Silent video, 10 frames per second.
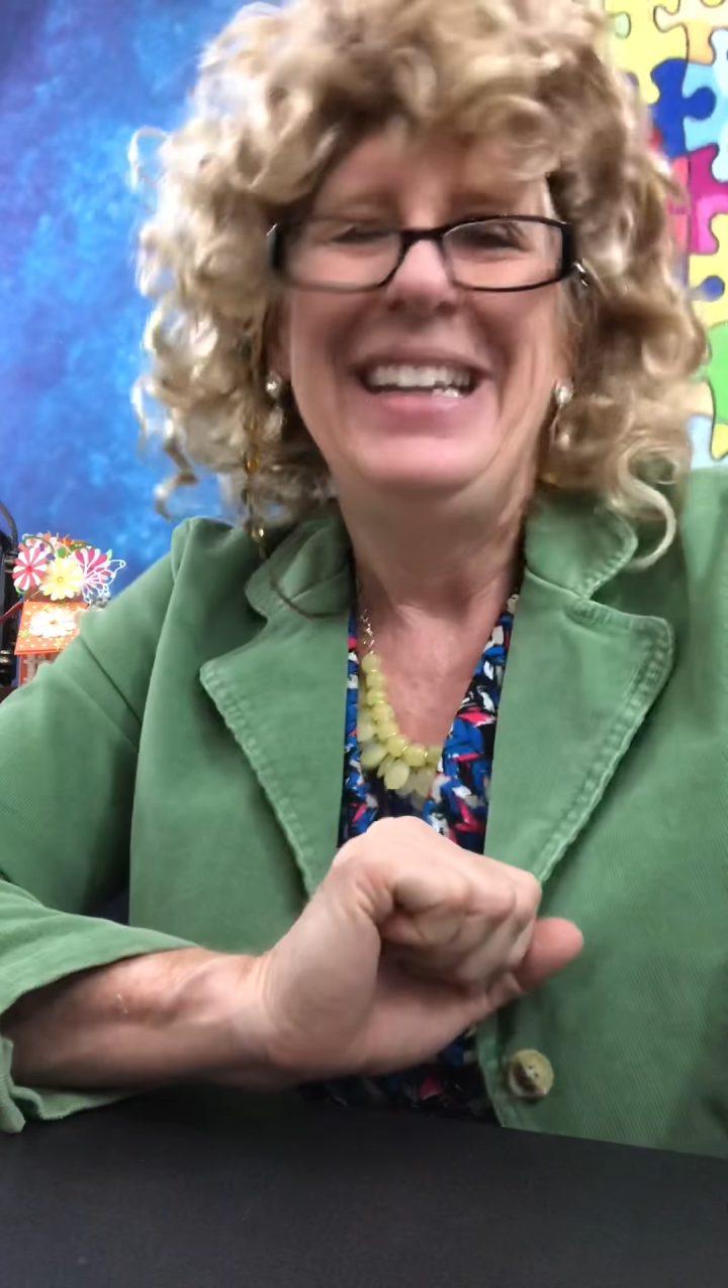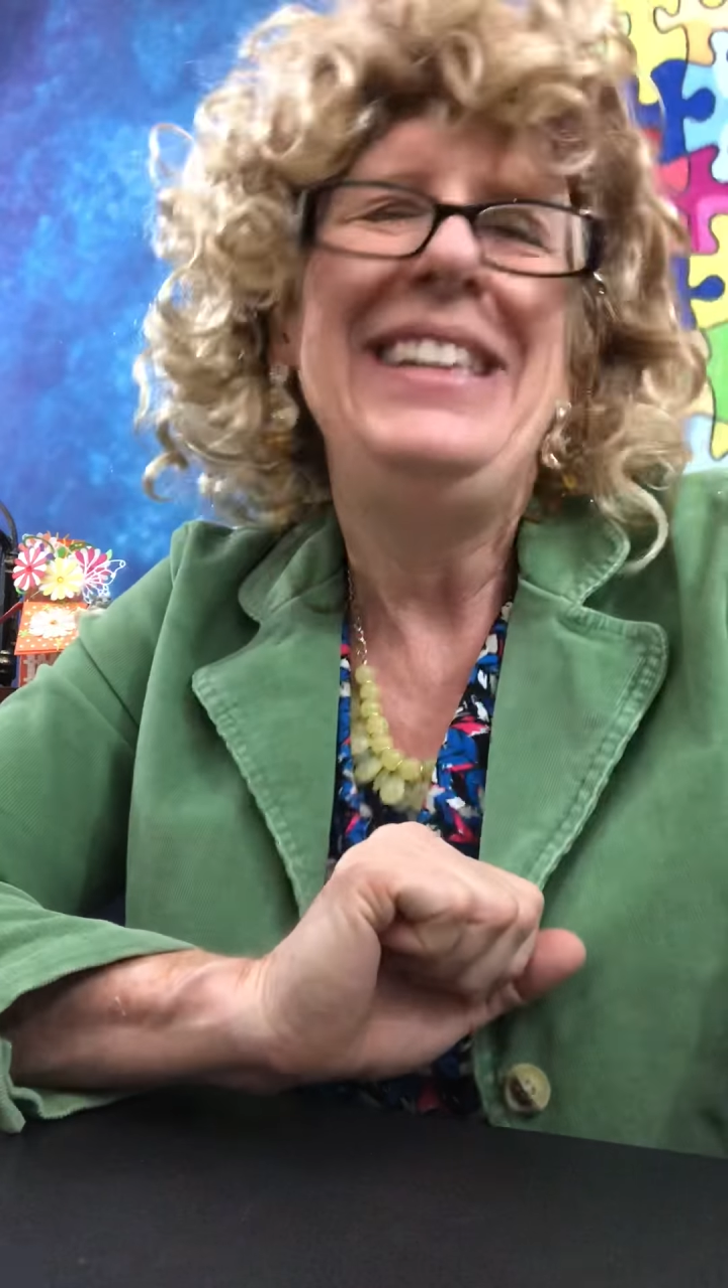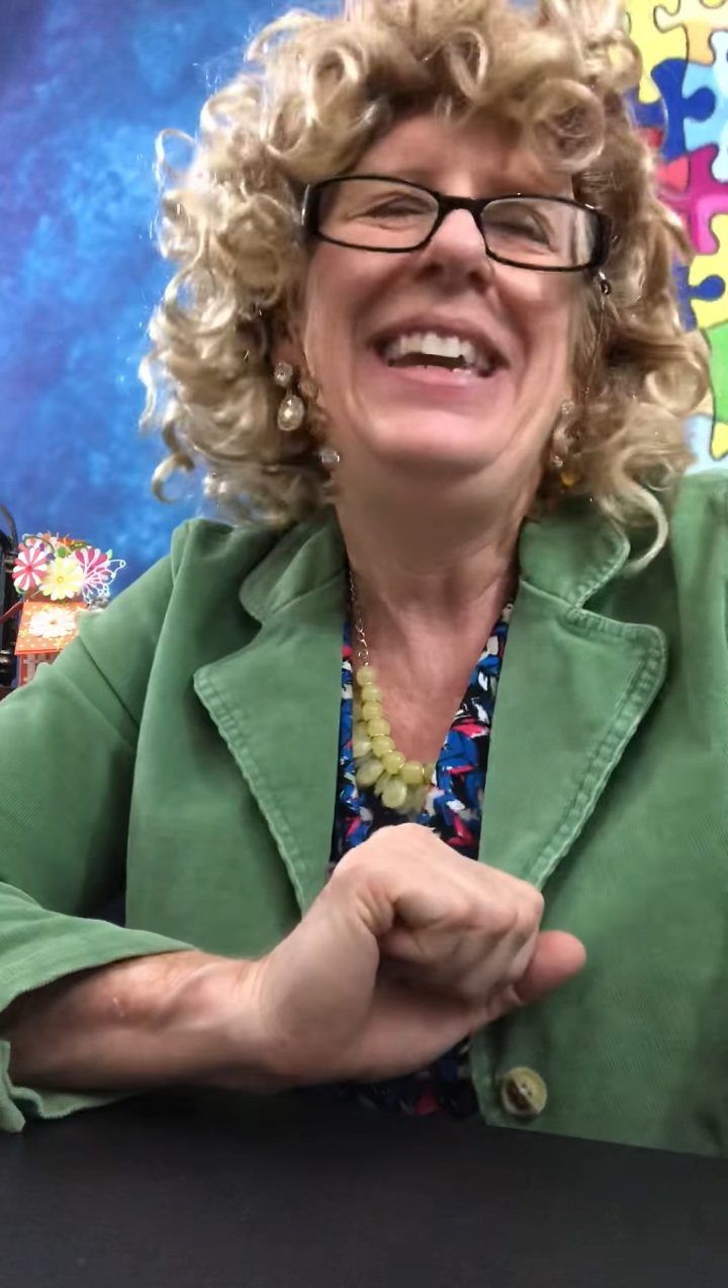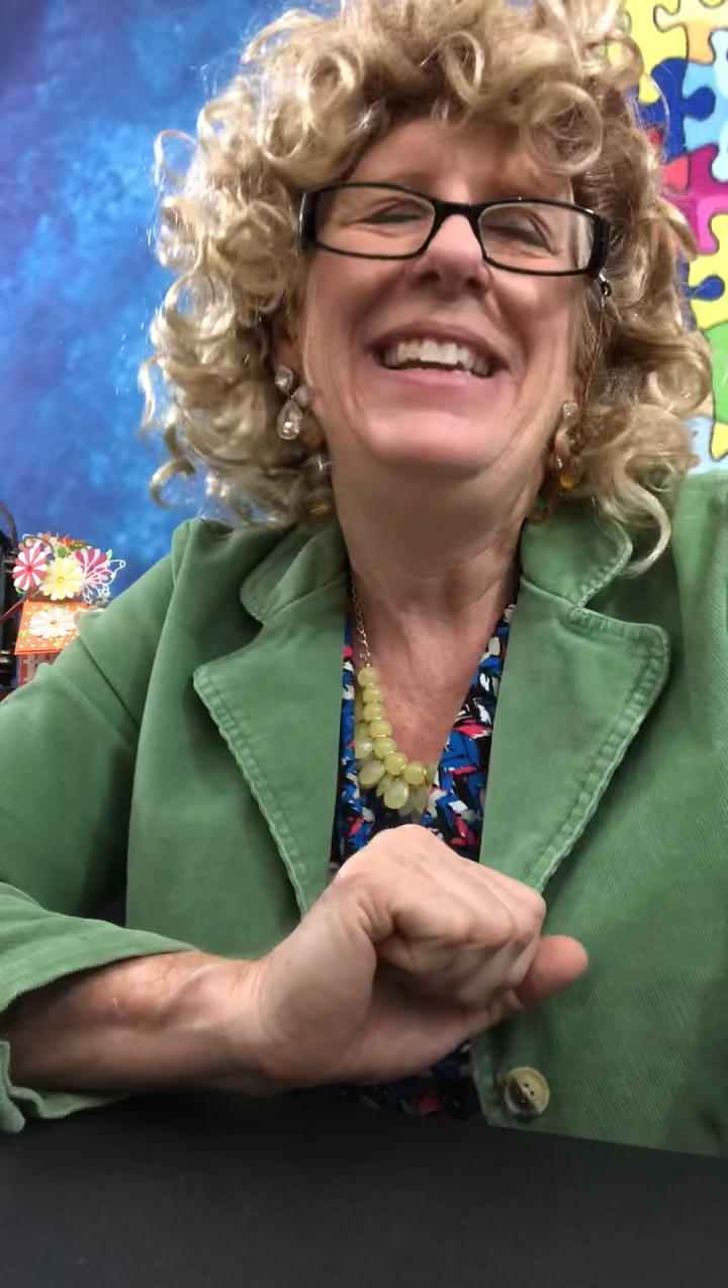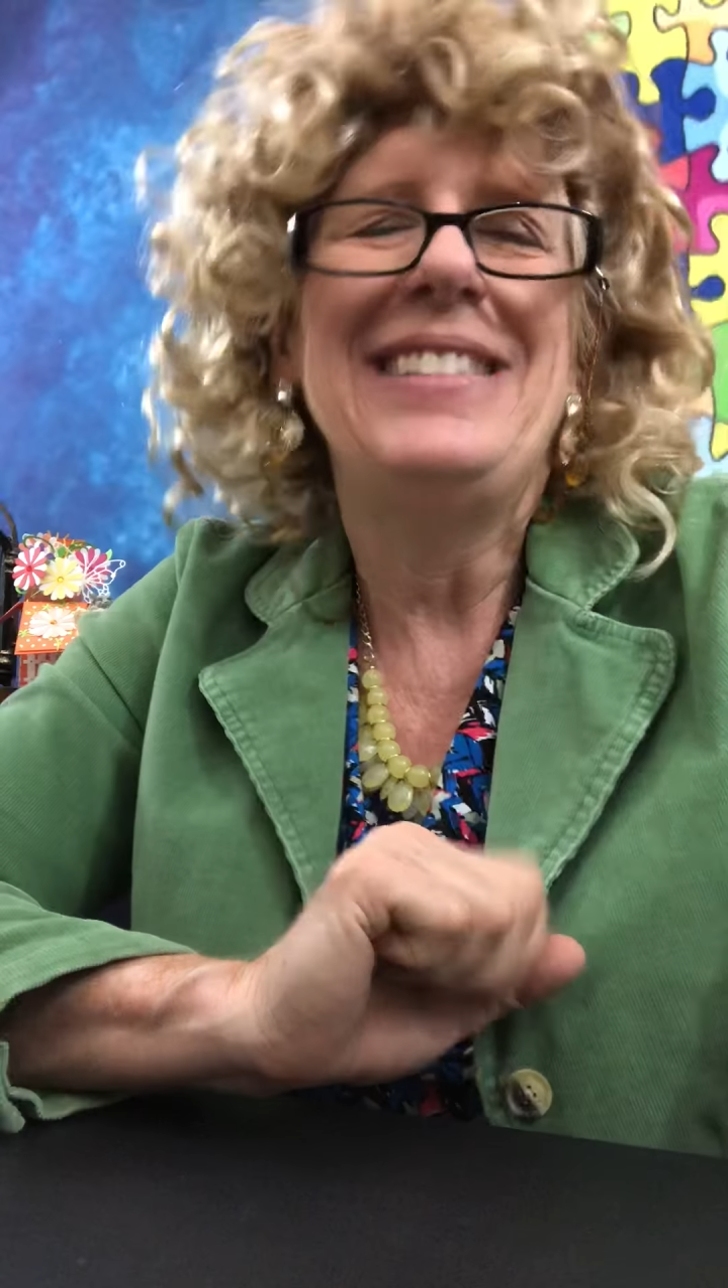
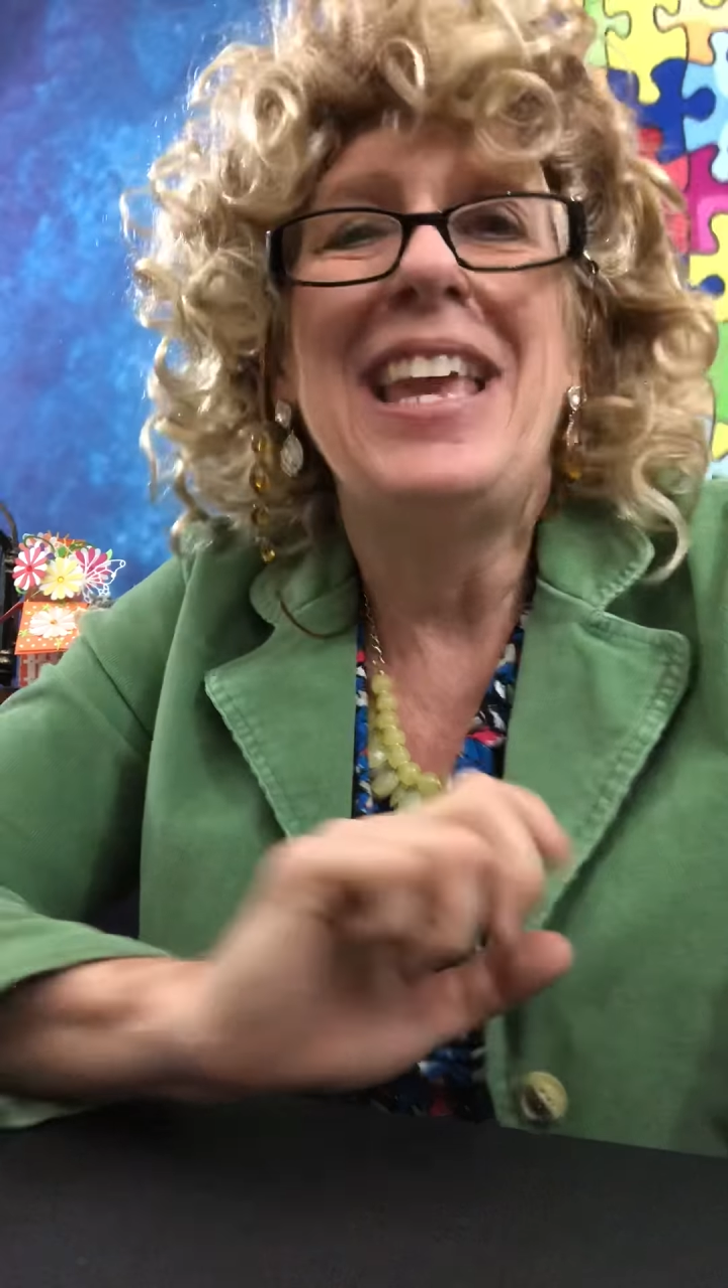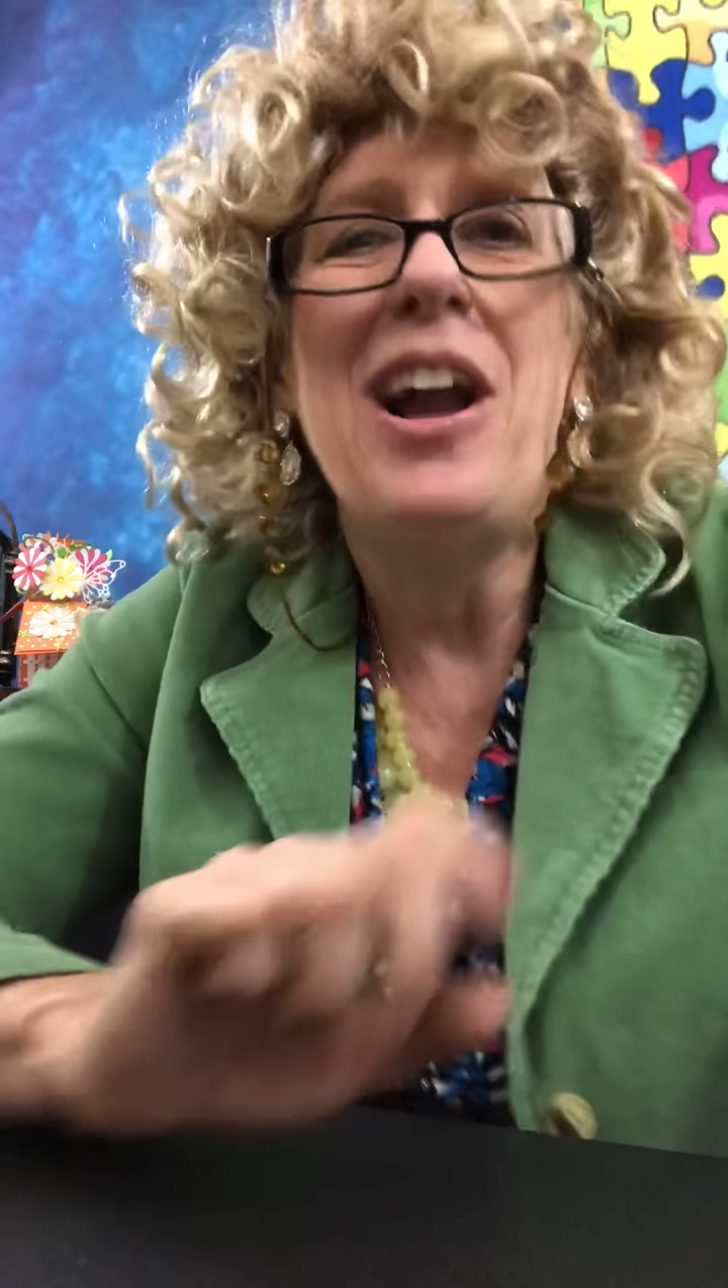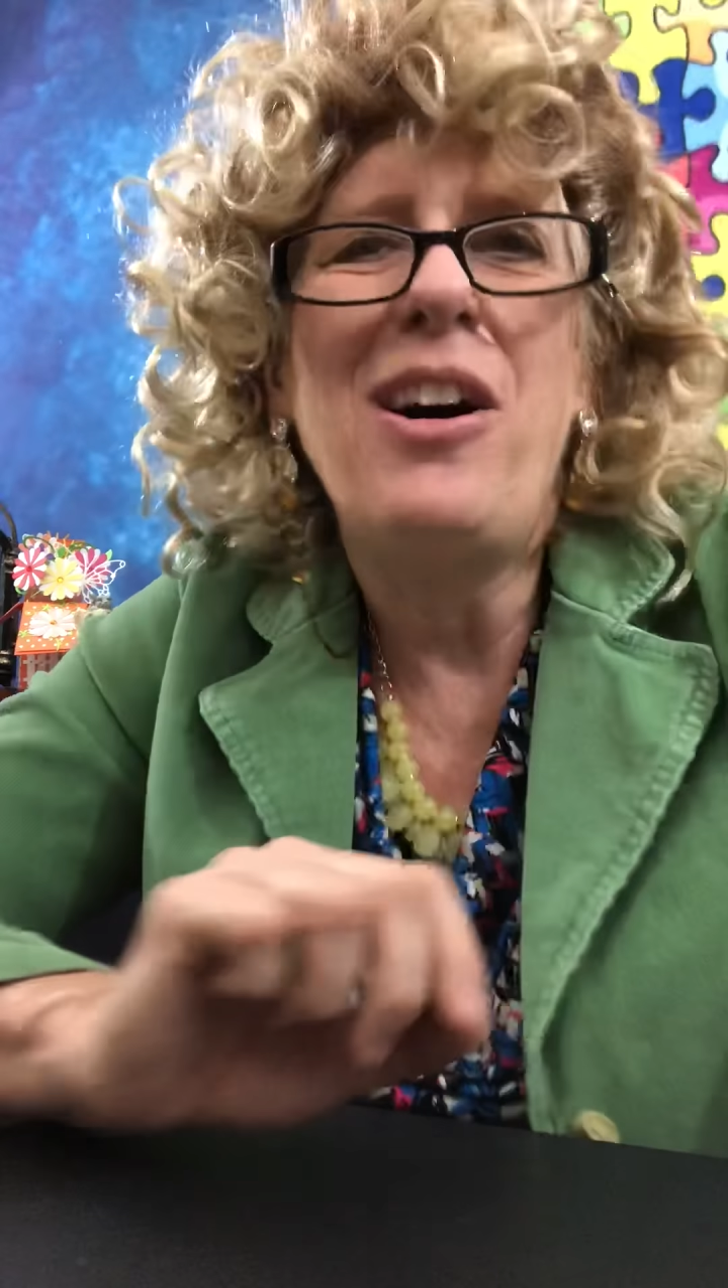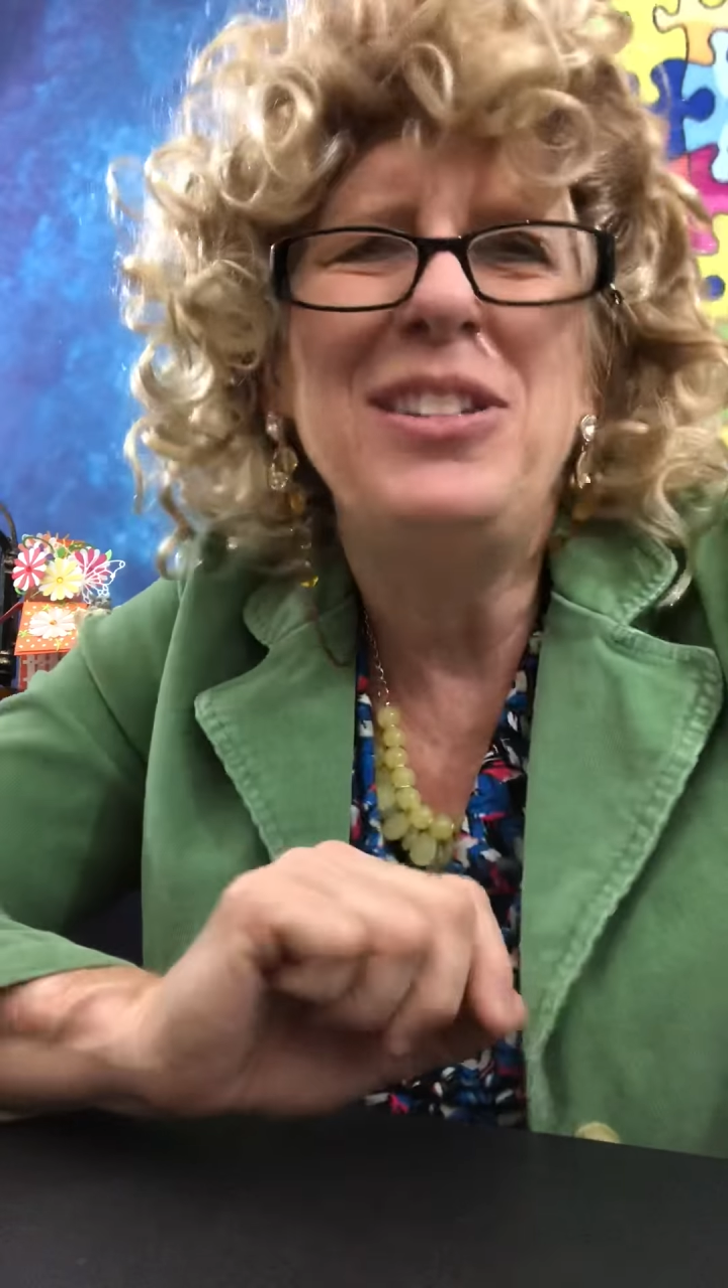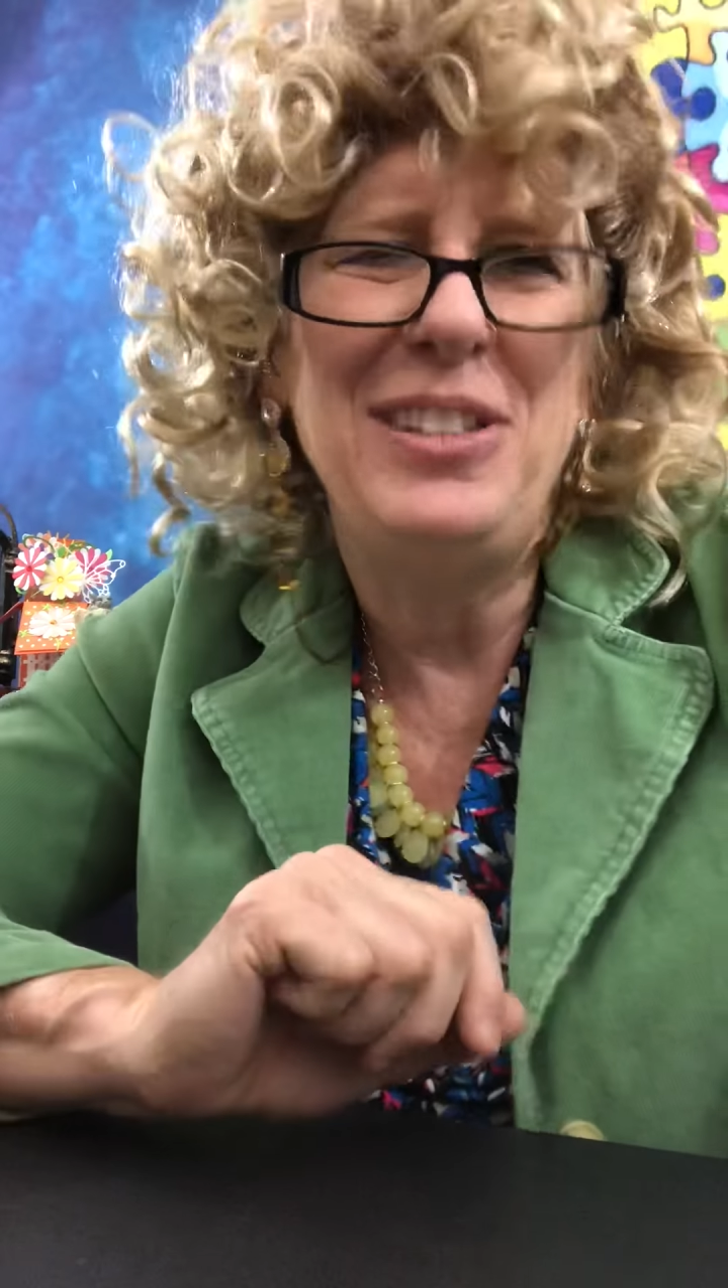Yes, and I